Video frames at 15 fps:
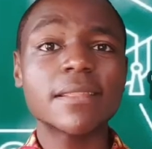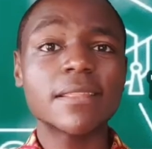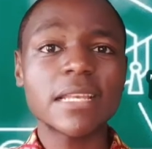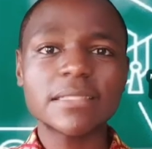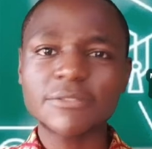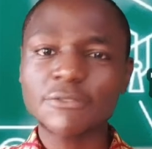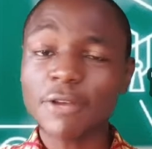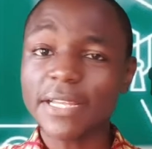
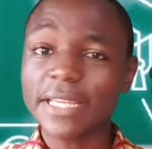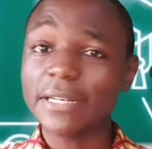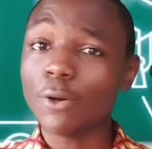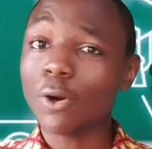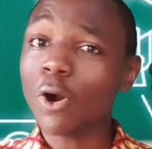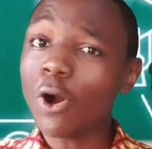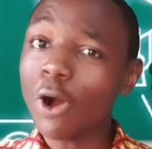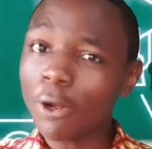this drug
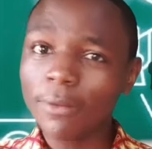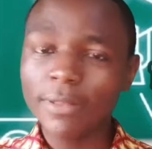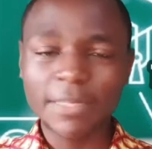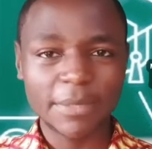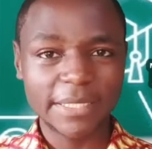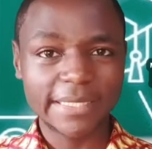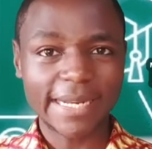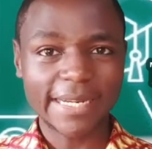can
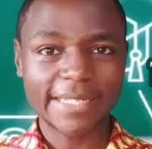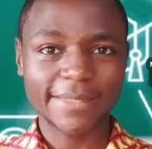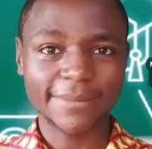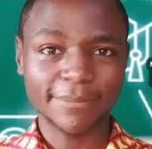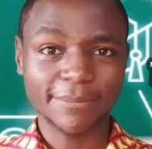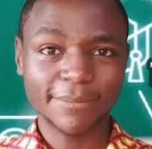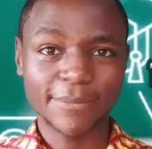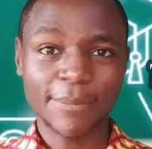only be
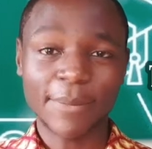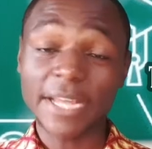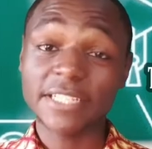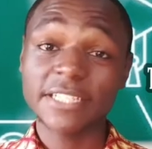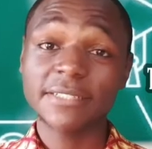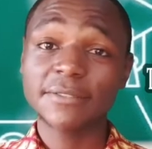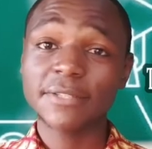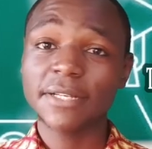taken
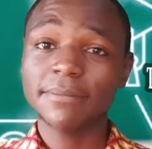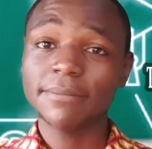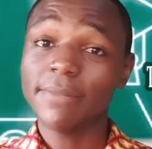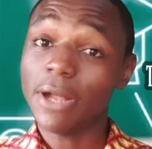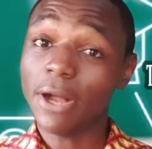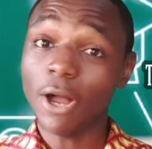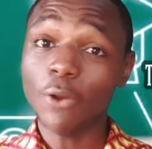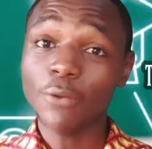by
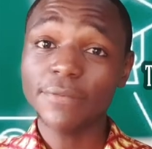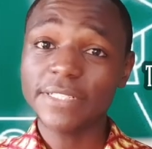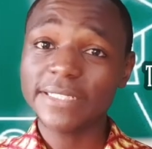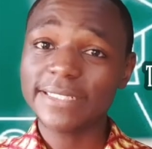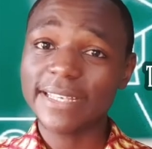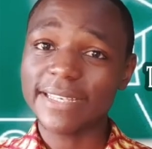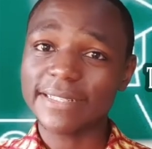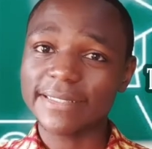children
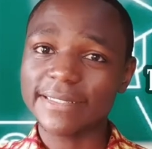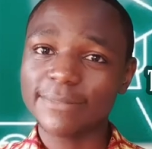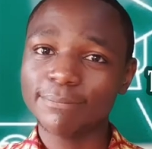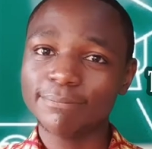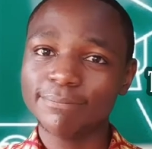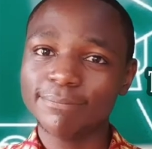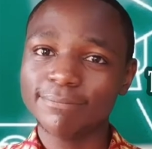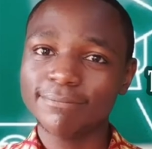over
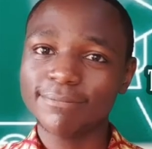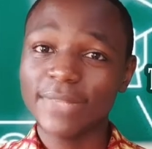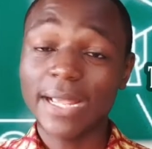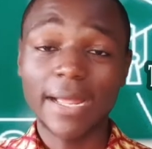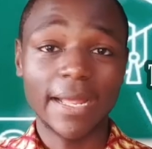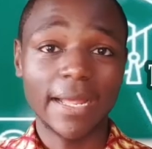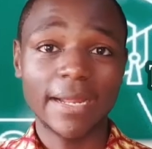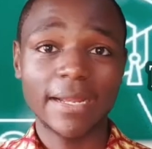6.
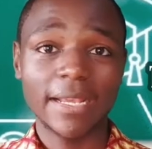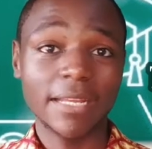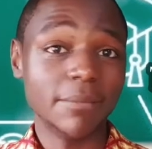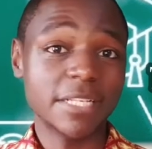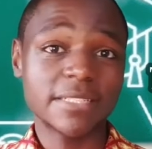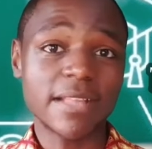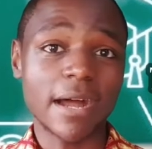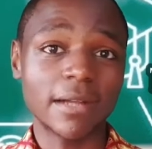
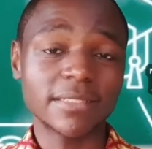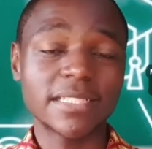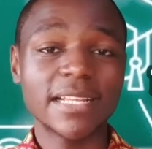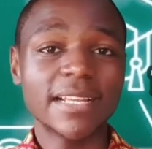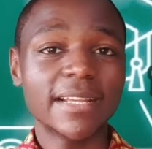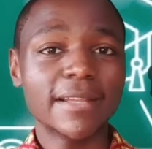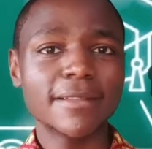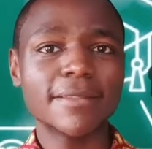It means
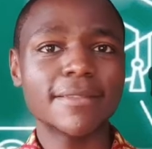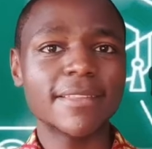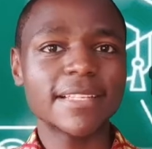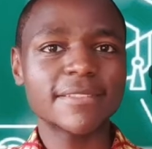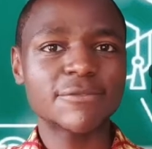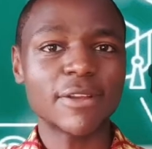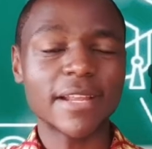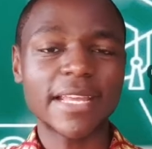that
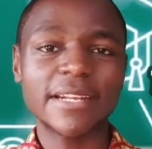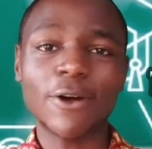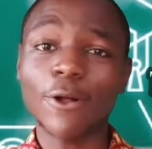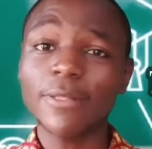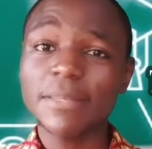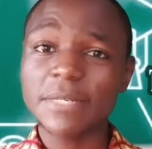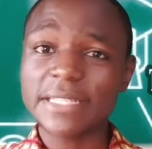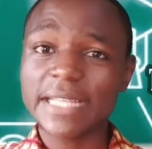this drug can
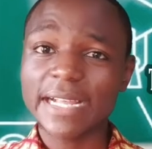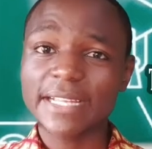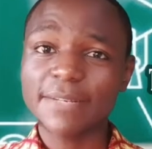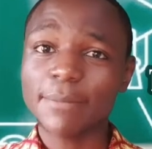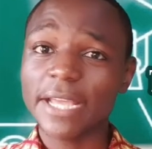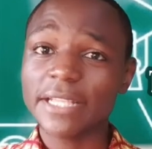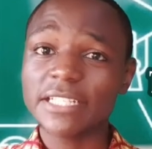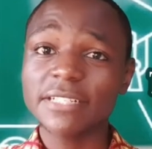only be
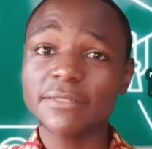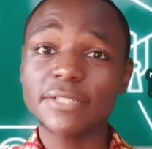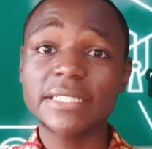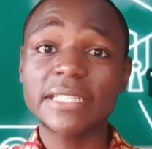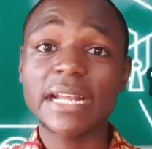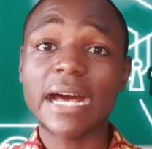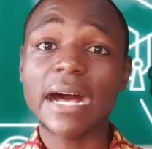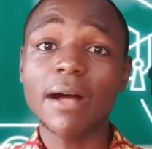taken by
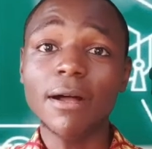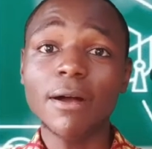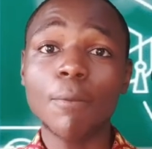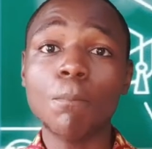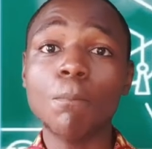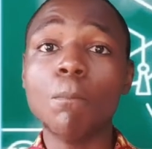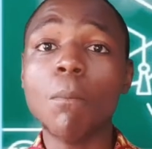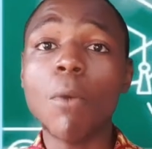children that are
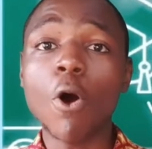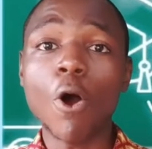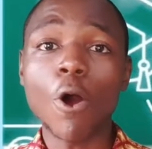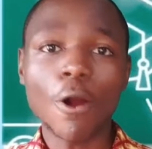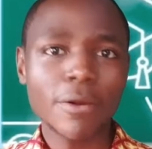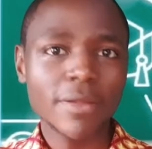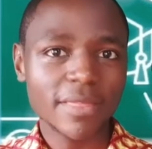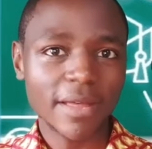
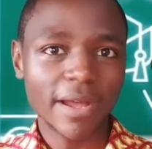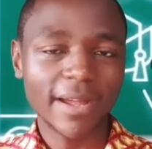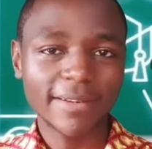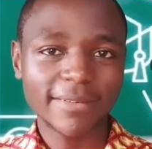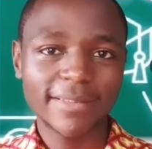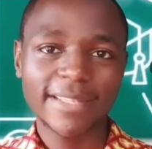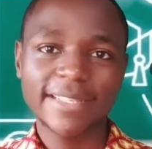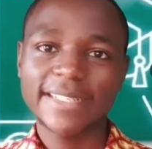more
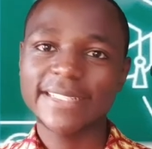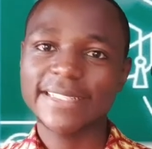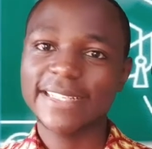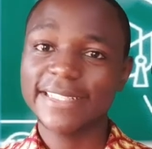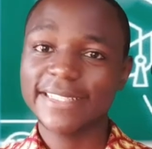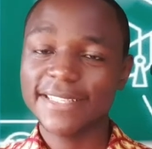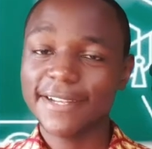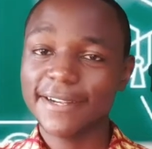than
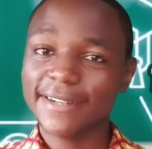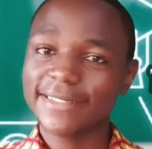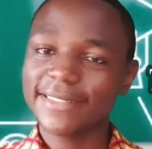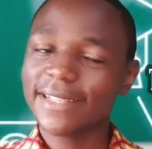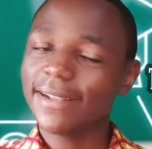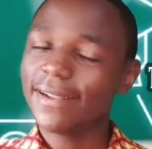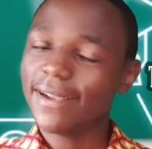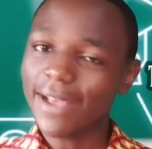6
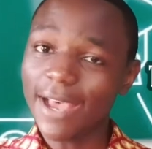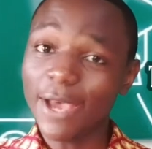years